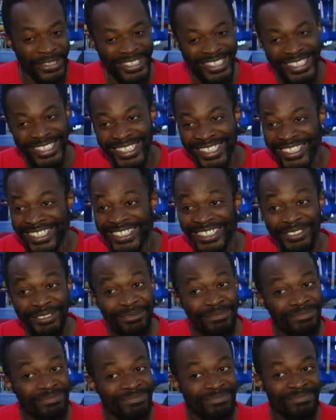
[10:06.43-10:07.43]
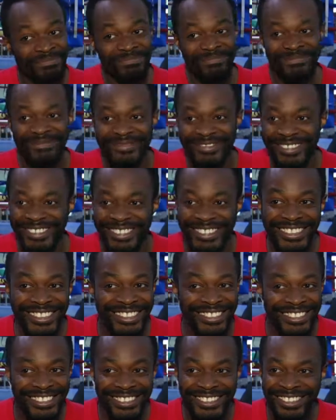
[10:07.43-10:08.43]
You imagine you like all
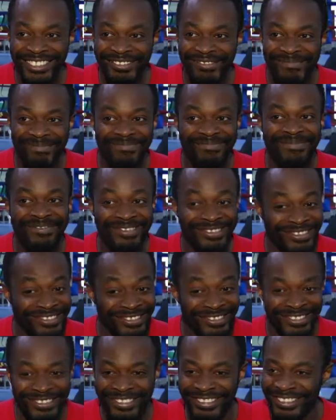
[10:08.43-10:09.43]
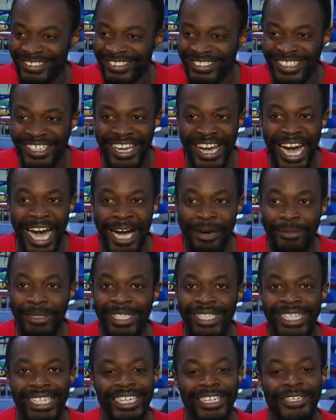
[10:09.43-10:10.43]
the shit, are you? I'll
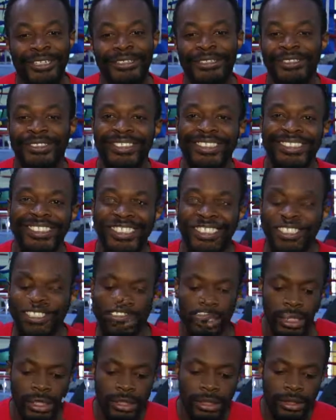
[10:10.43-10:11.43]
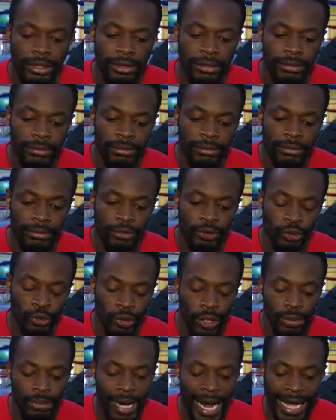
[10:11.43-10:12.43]
be a killer.
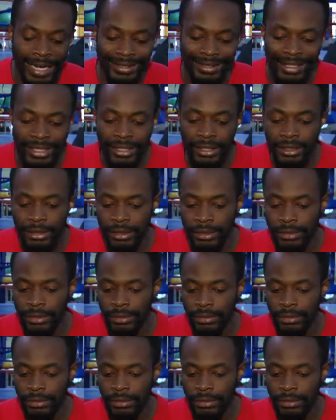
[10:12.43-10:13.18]
Doing boxing?